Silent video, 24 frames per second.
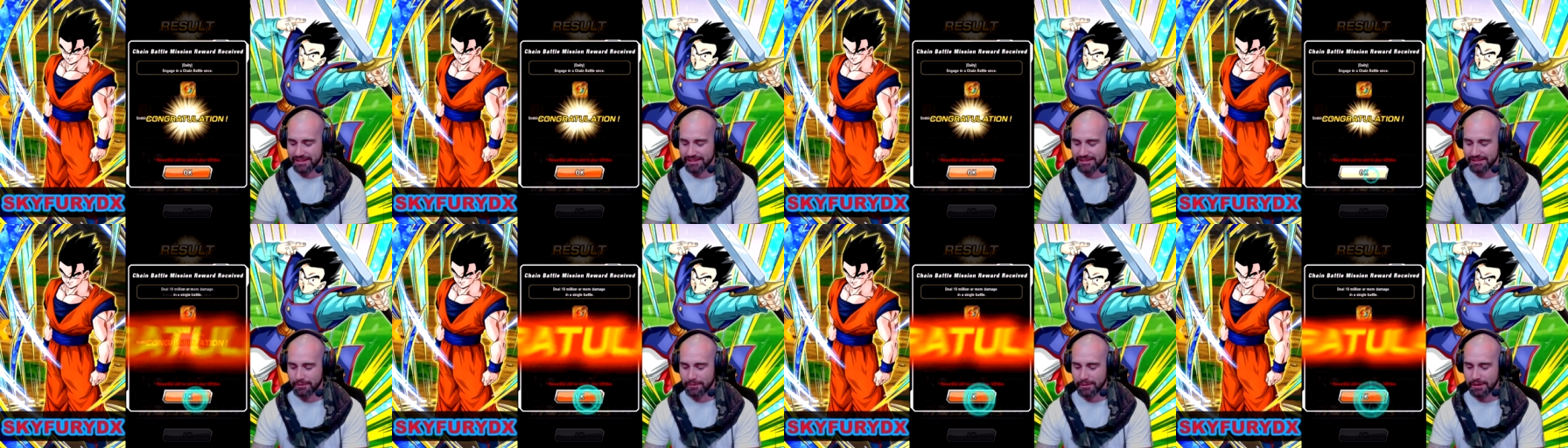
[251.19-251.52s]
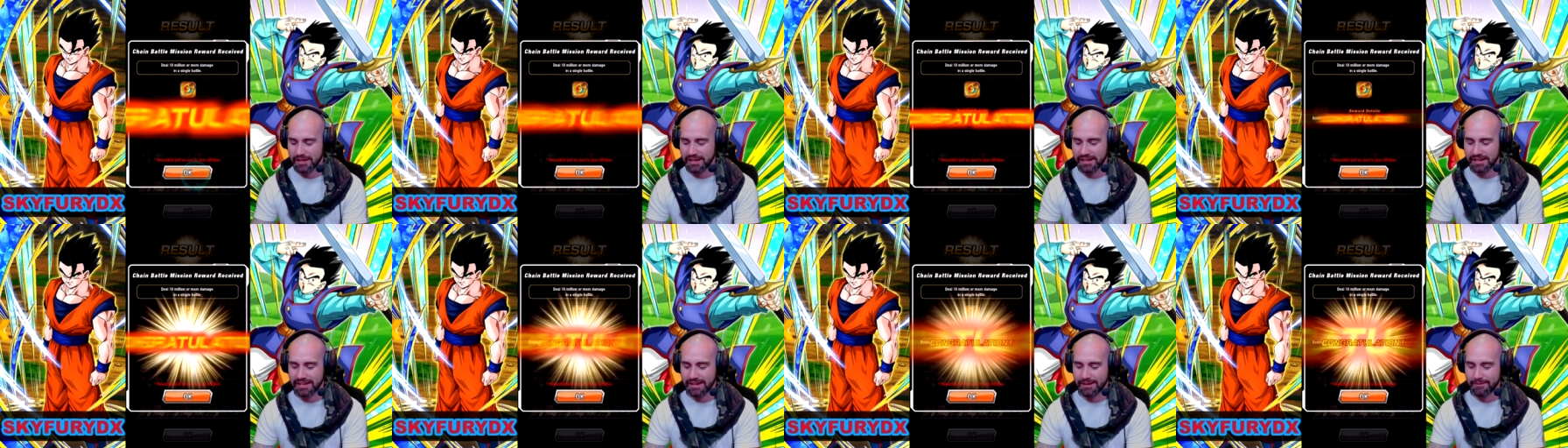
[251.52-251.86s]
So we're
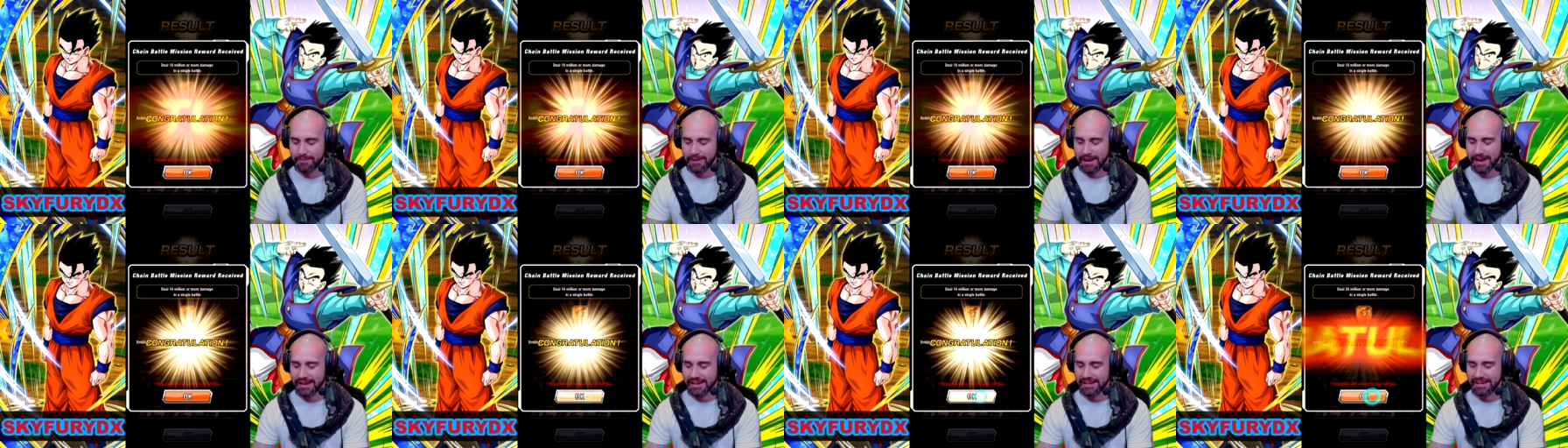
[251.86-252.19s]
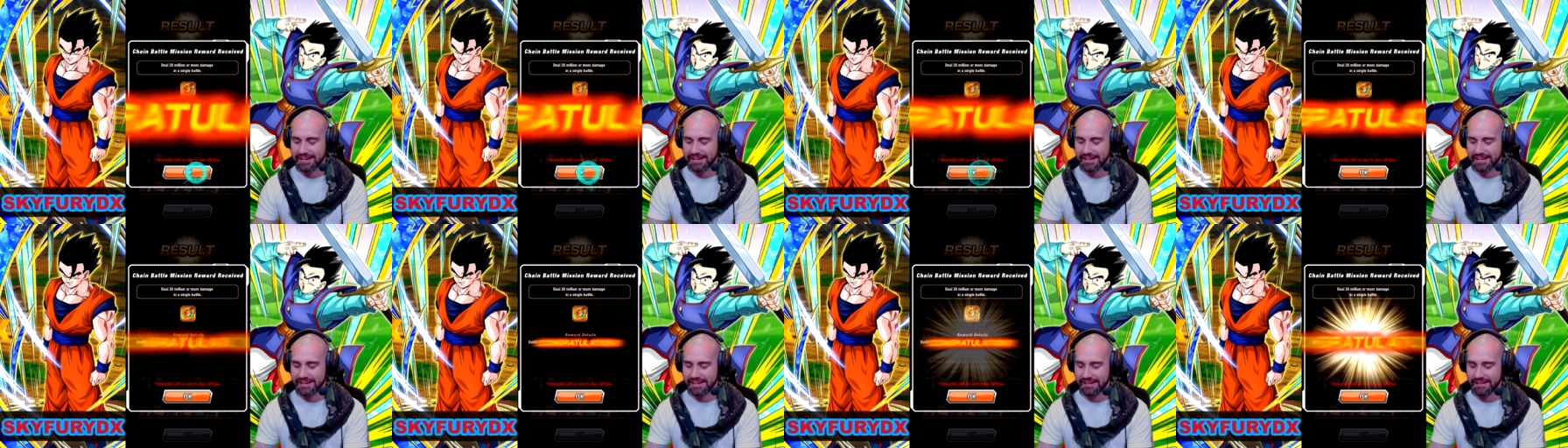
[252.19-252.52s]
going to come back
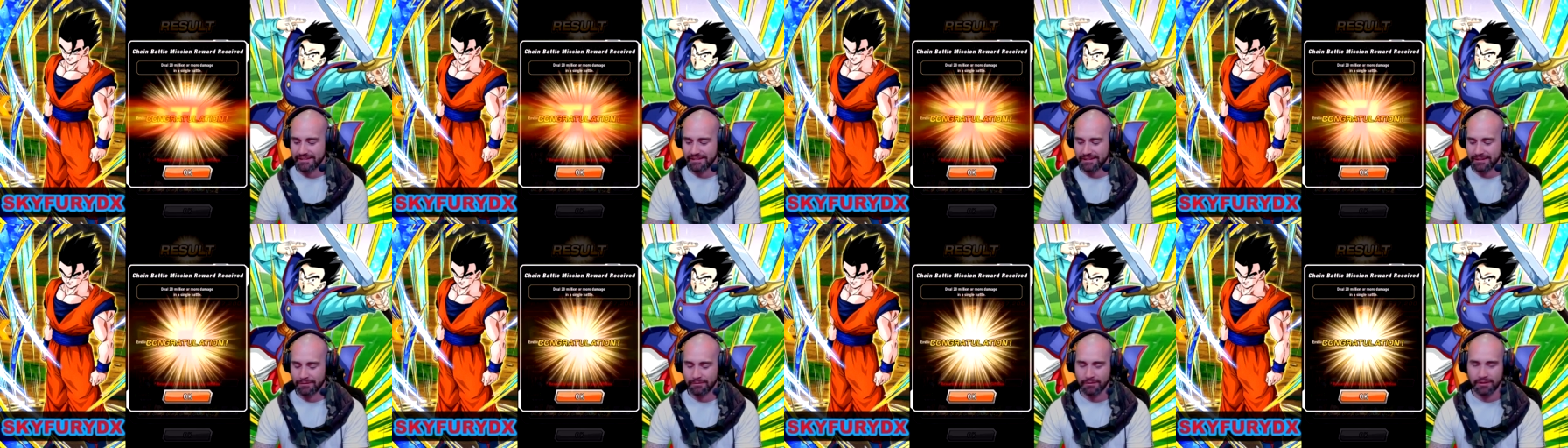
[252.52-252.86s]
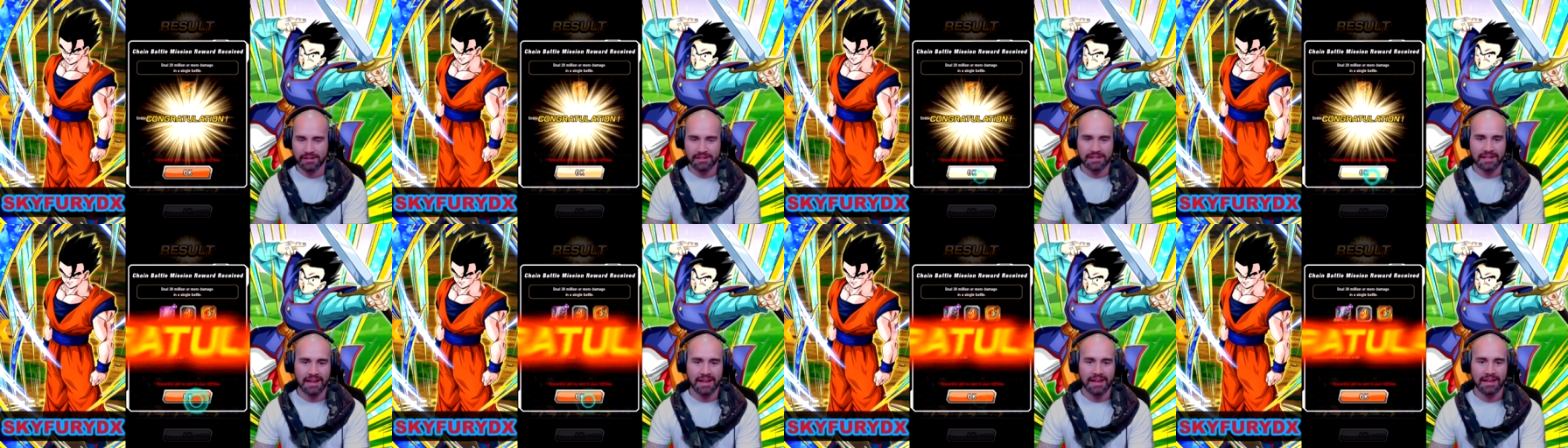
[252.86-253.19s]
in here
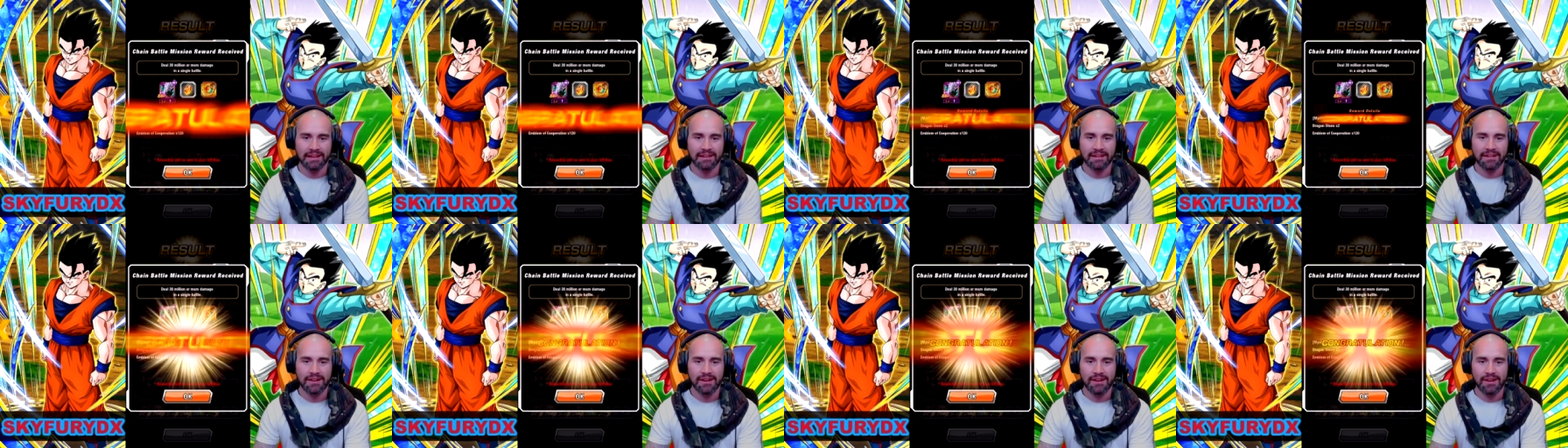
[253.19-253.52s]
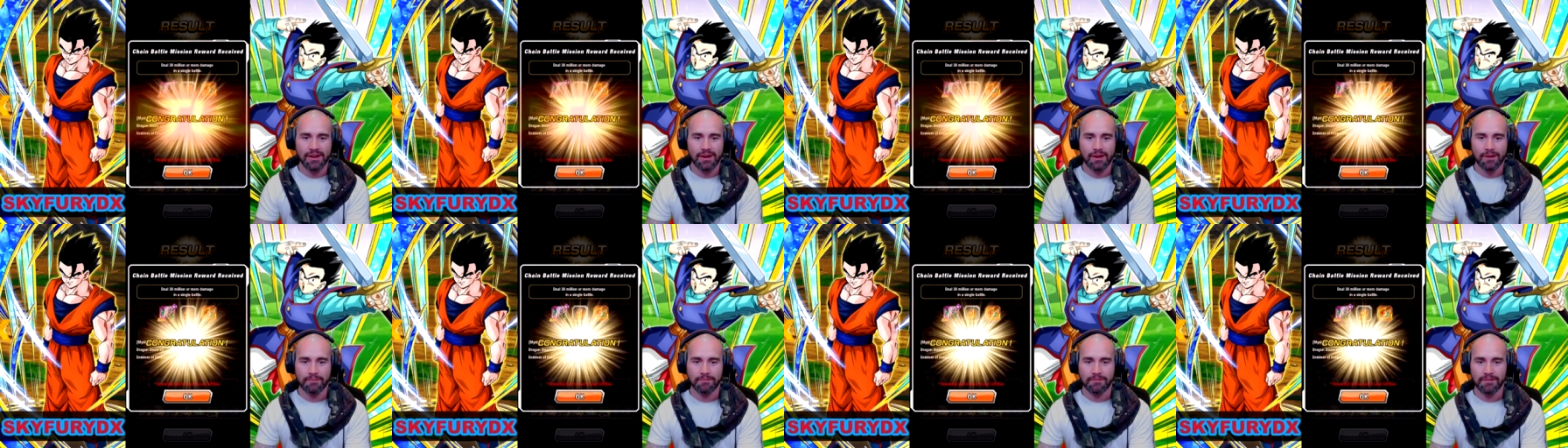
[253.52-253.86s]
and uh,
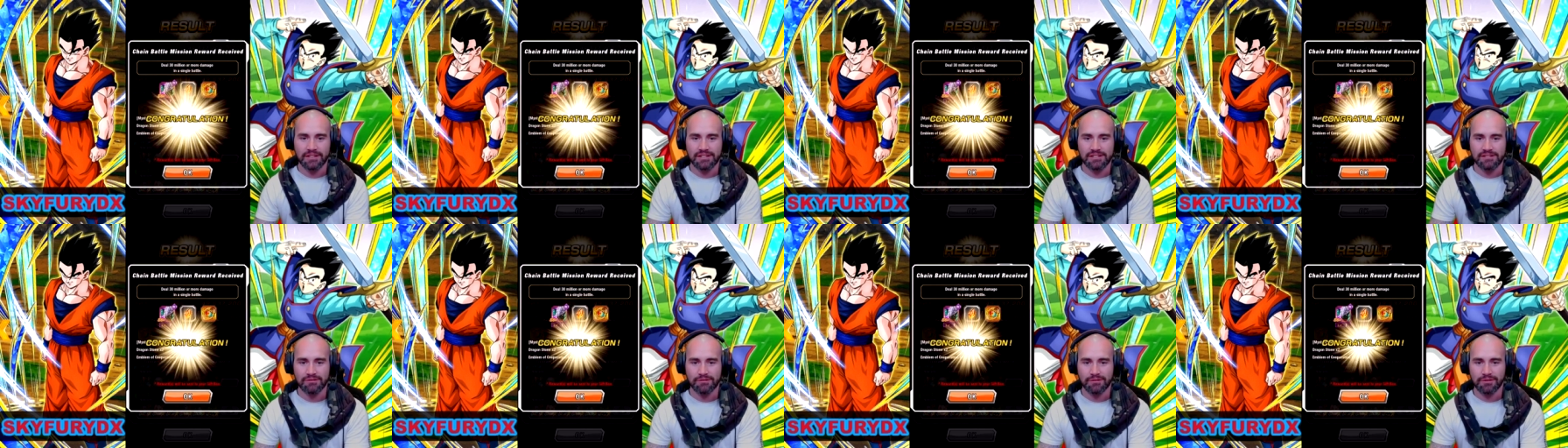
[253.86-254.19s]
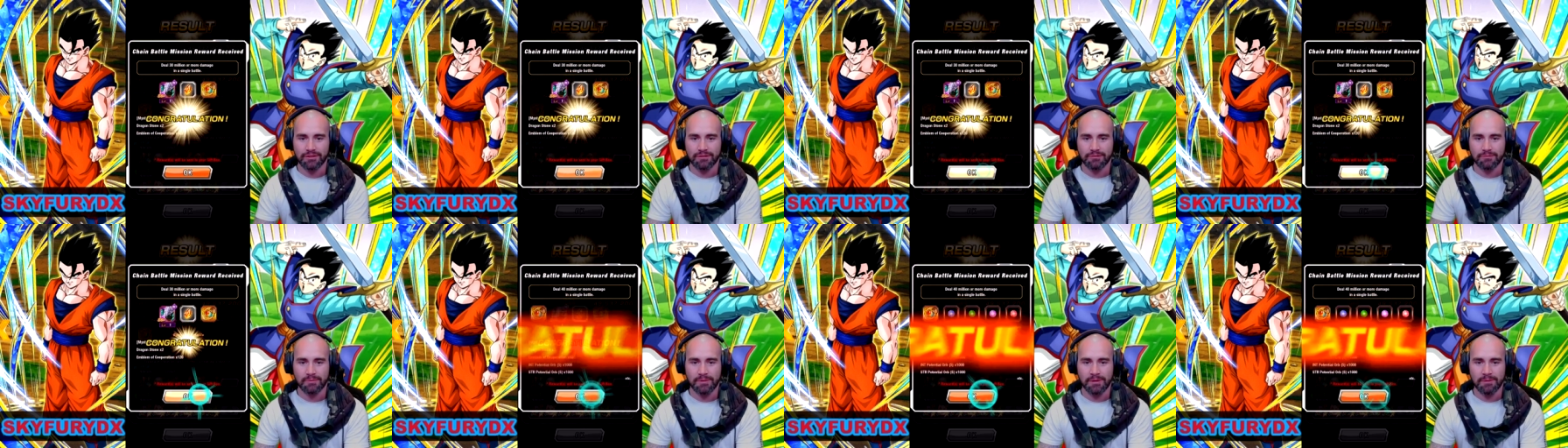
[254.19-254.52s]
hopefully do a
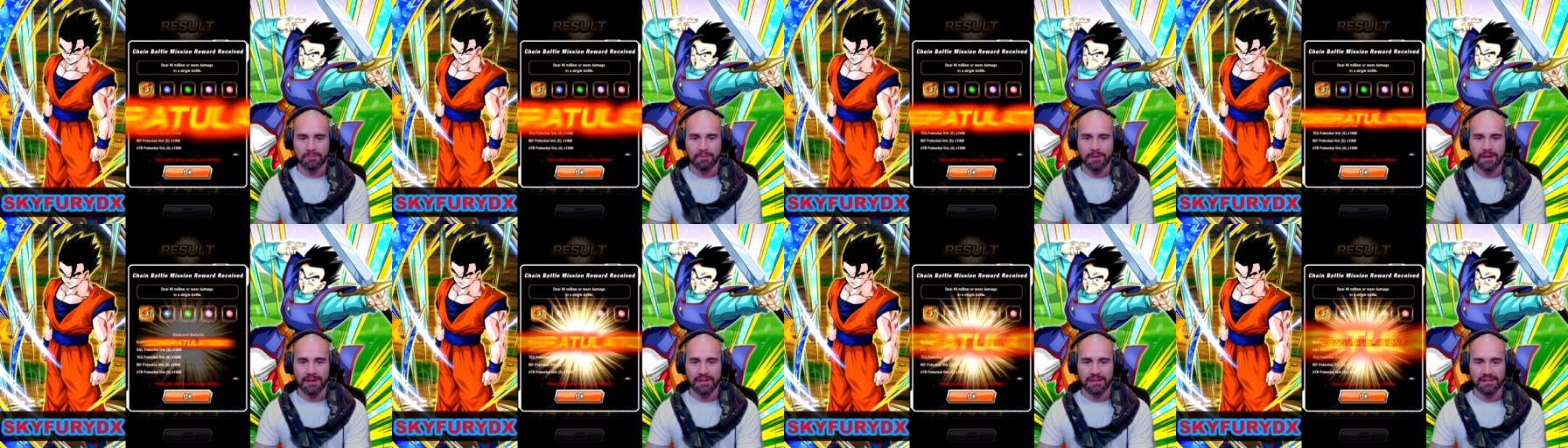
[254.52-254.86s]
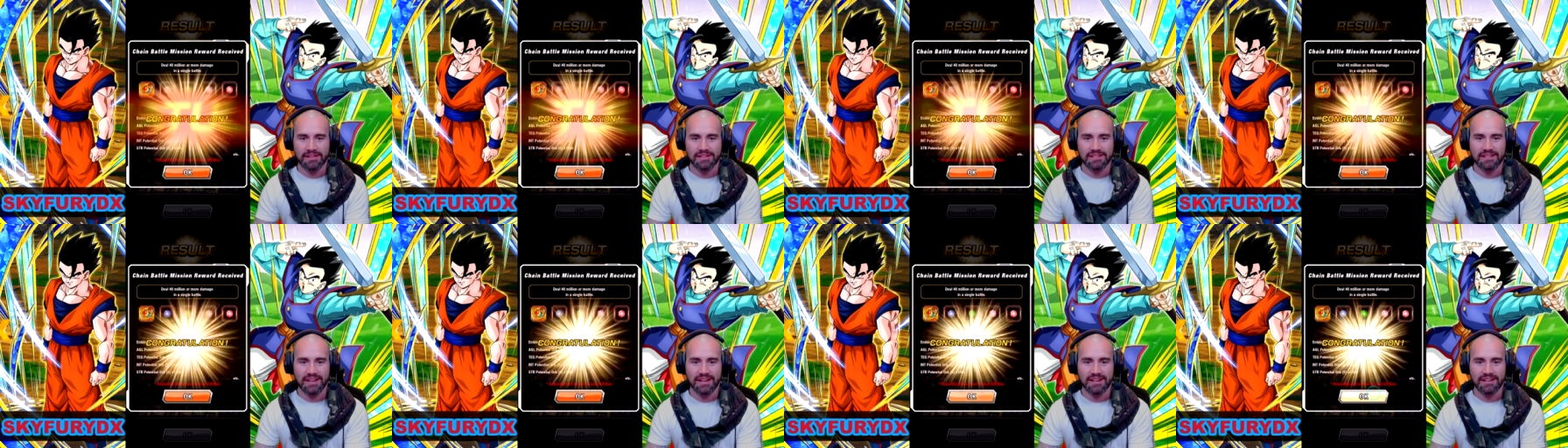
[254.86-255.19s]
little bit better
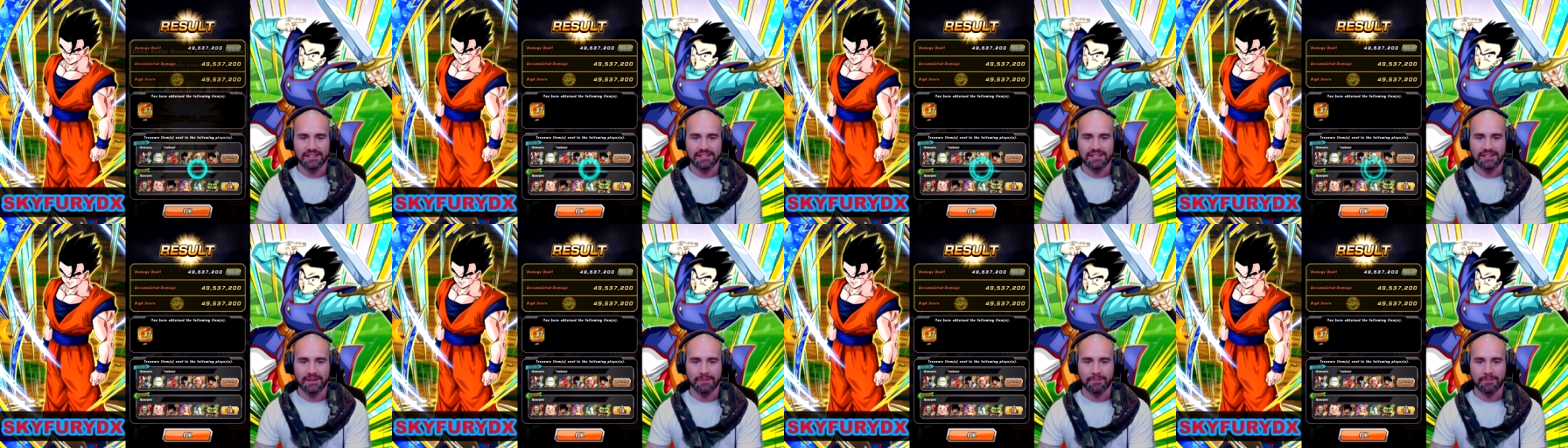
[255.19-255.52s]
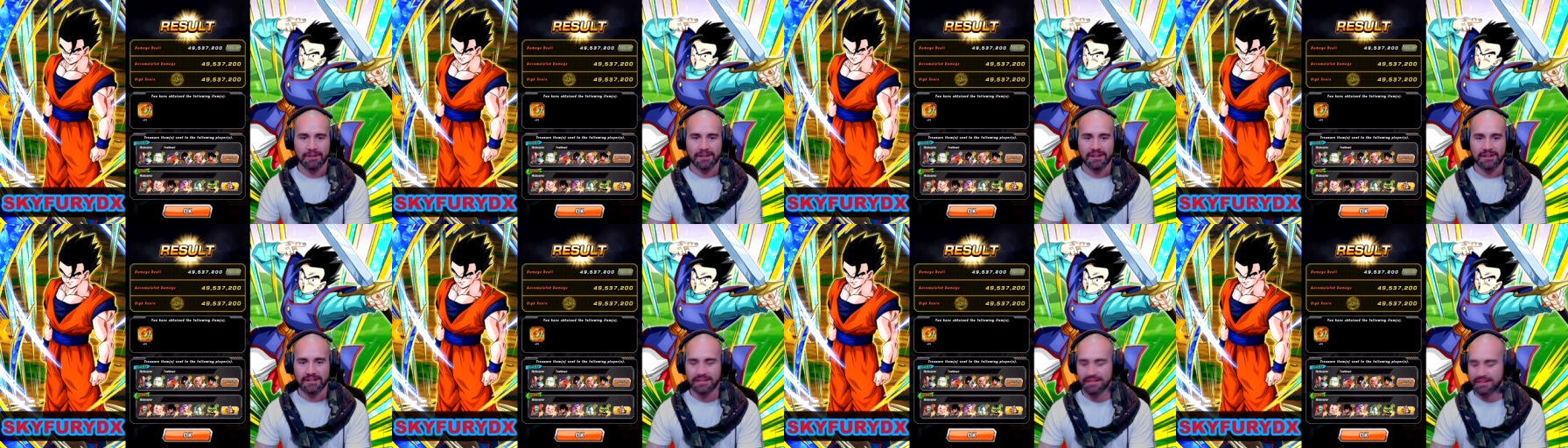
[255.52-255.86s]
the second time
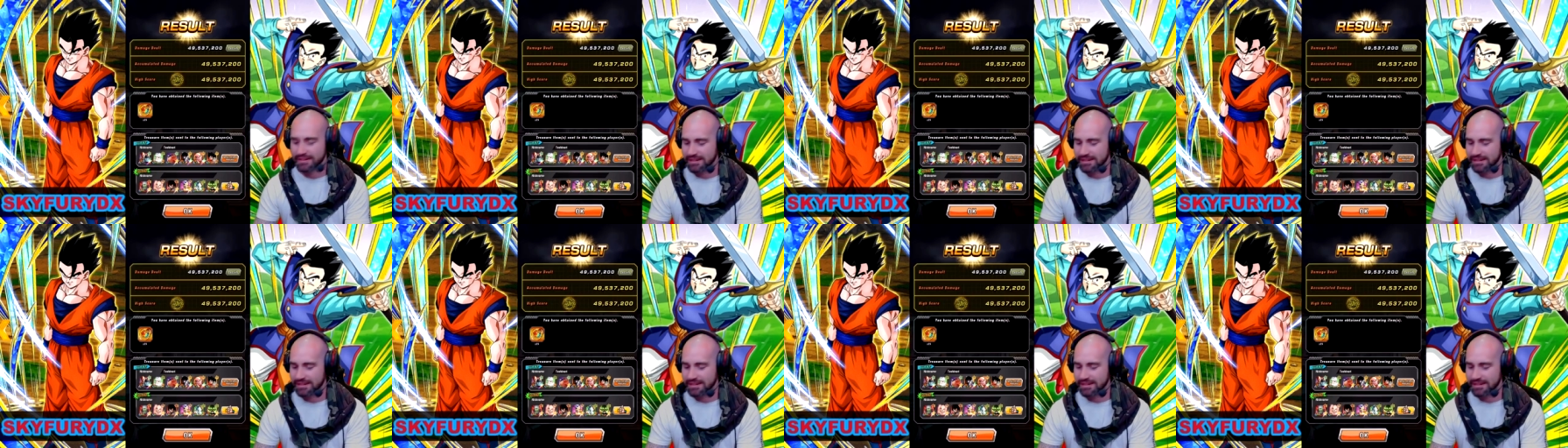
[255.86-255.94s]
around.